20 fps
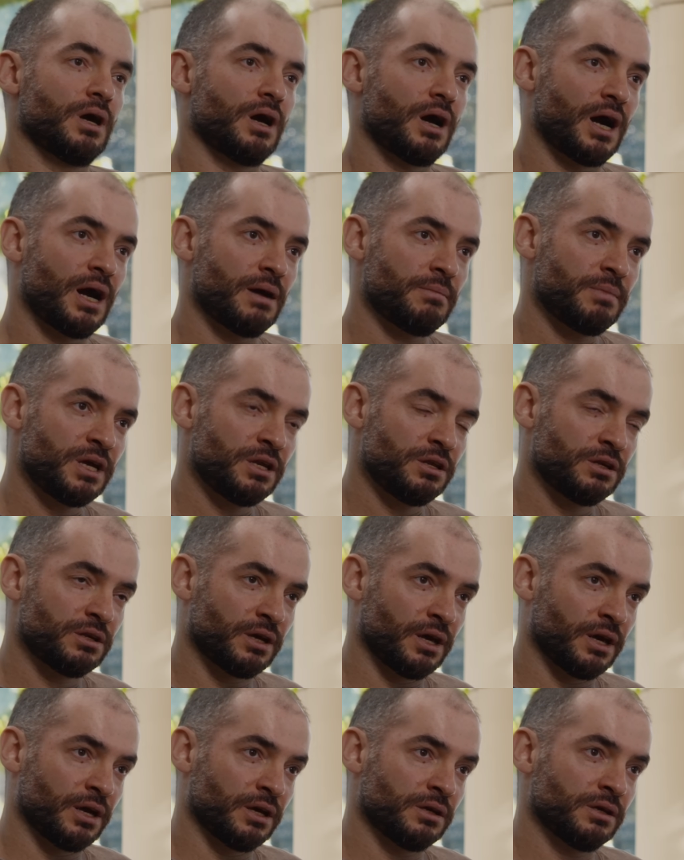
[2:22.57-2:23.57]
I
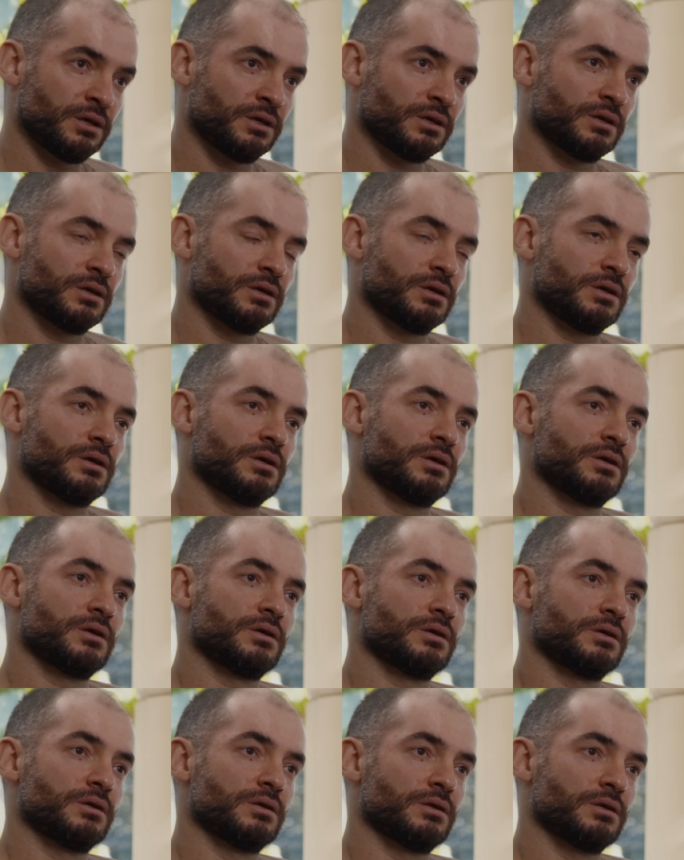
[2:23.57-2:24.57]
maintain
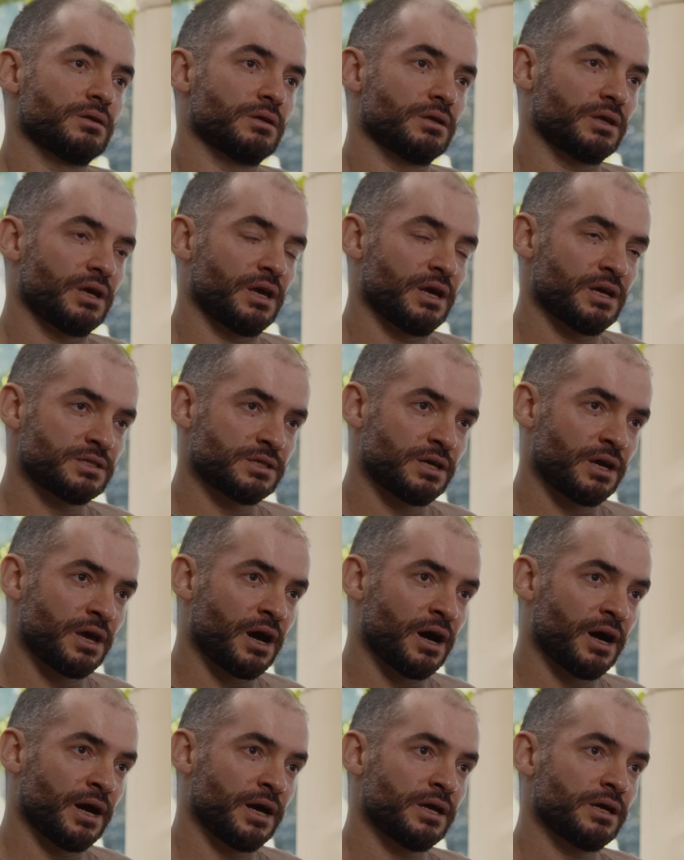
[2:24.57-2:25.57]
that as
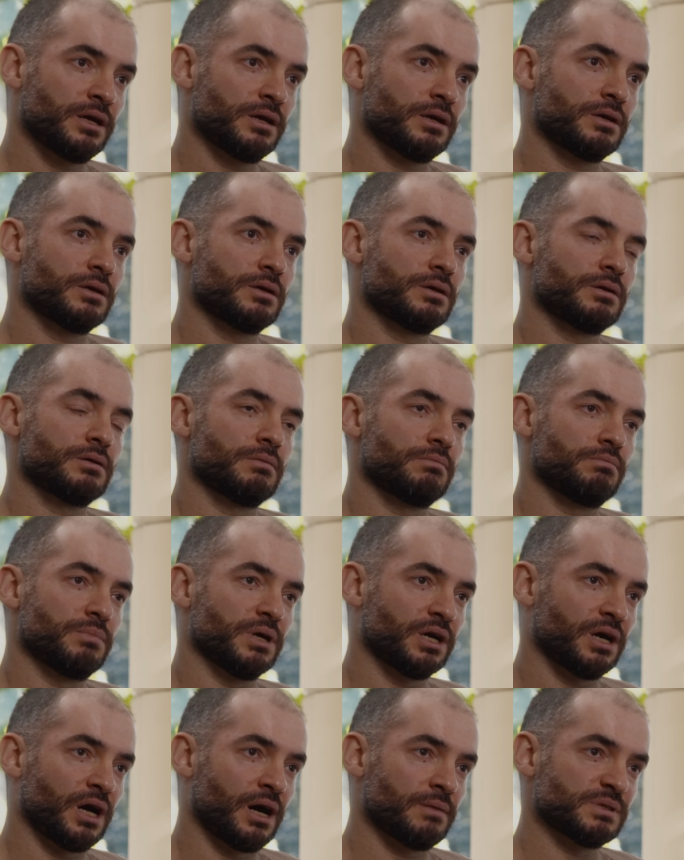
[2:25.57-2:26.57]
AI
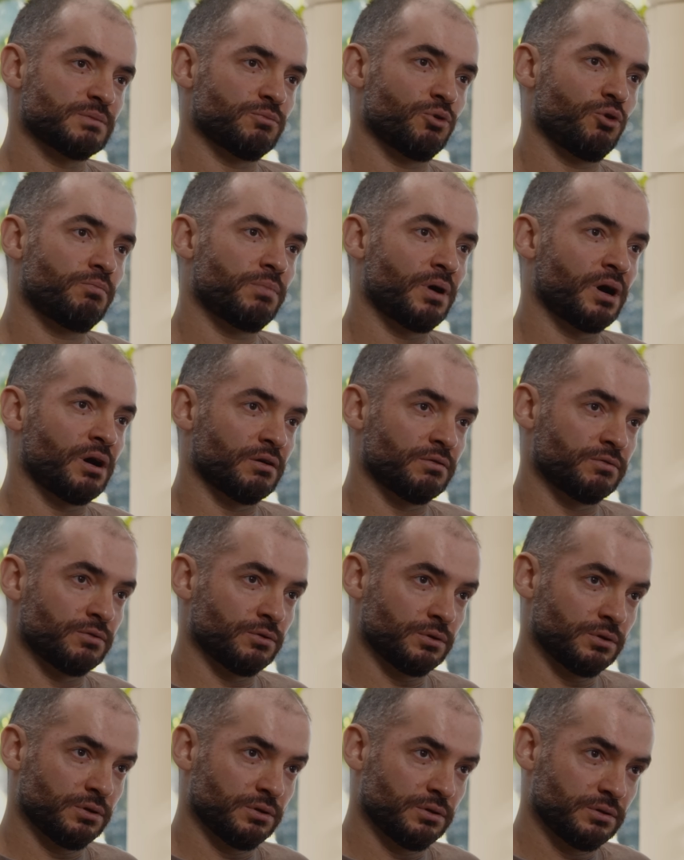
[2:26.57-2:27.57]
becomes more
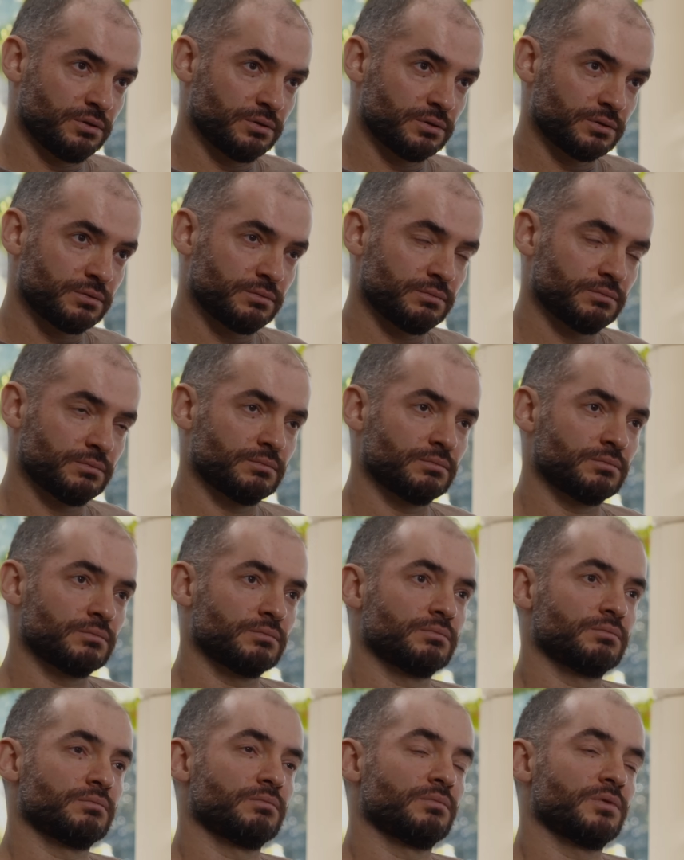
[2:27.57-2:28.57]
powerful,
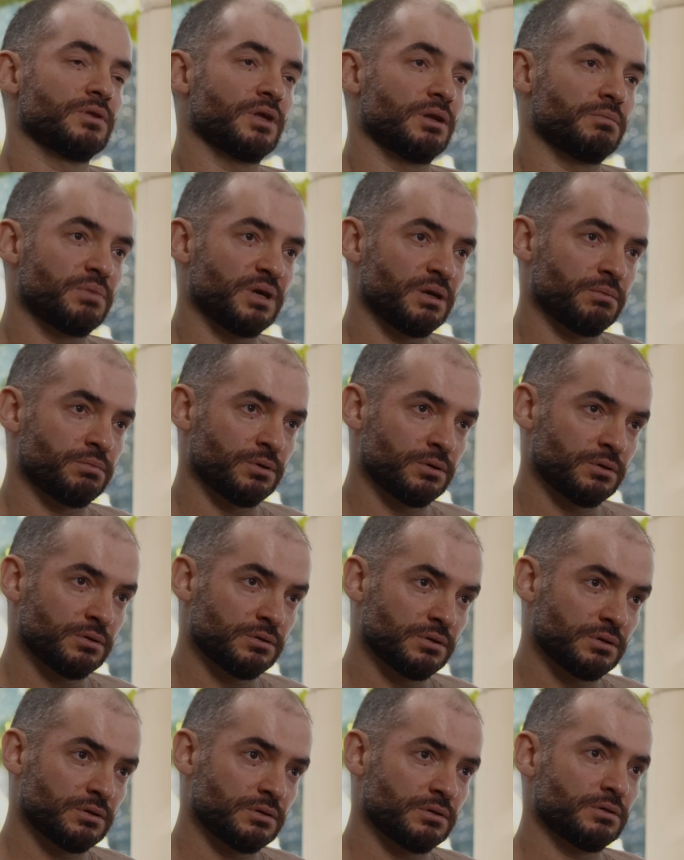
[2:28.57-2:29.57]
then people
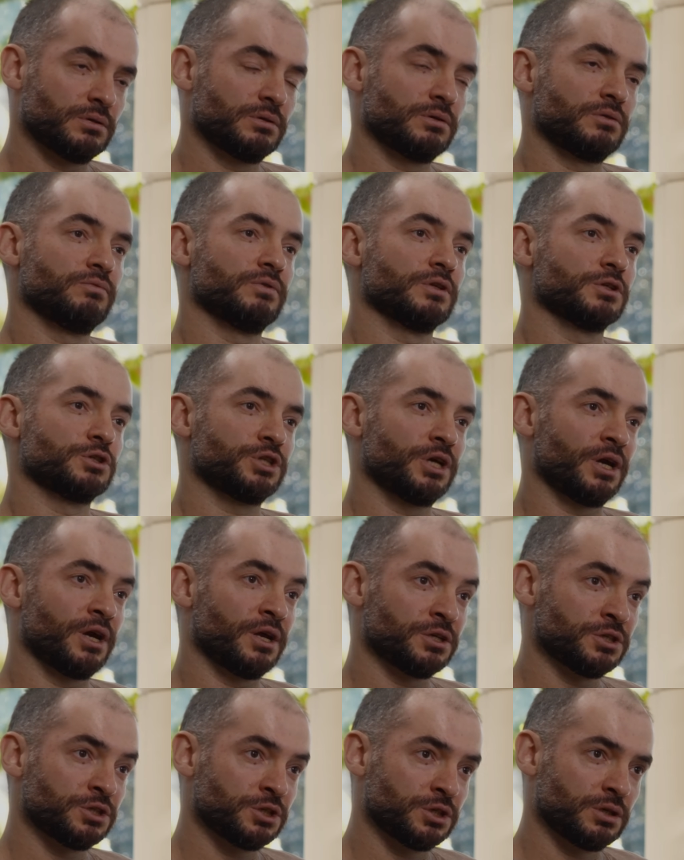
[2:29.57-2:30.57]
will
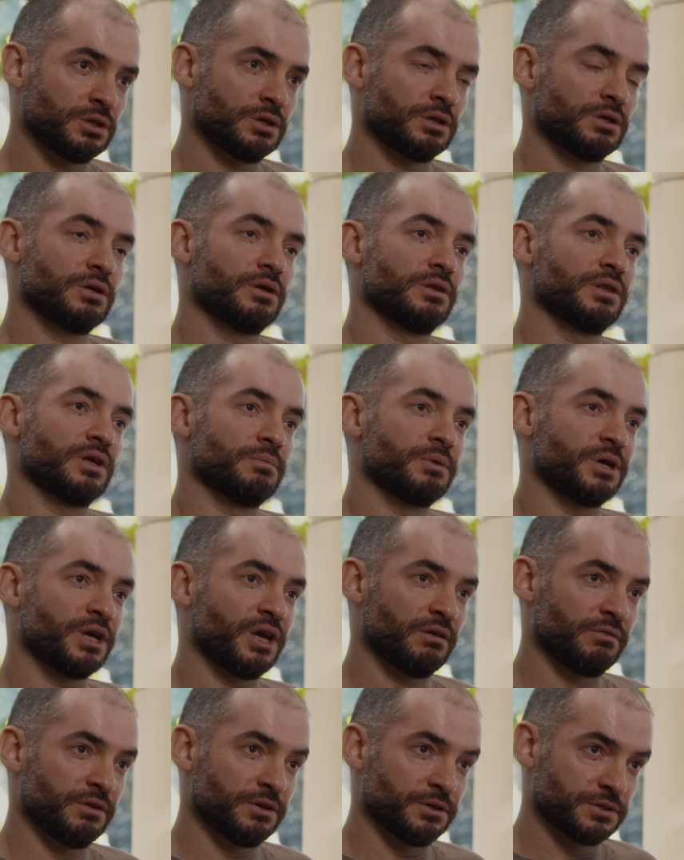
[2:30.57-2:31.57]
change their
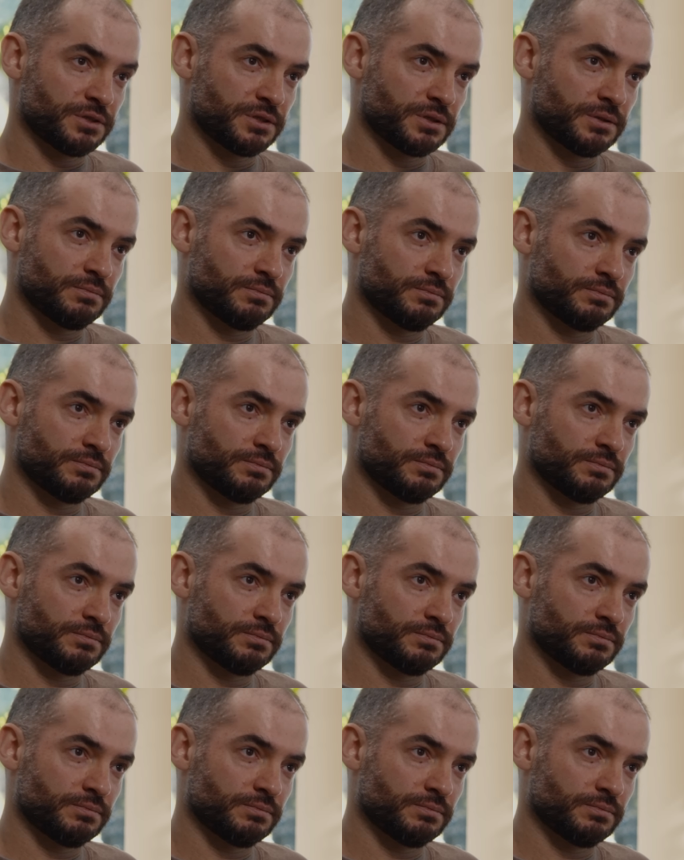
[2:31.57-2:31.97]
behaviors.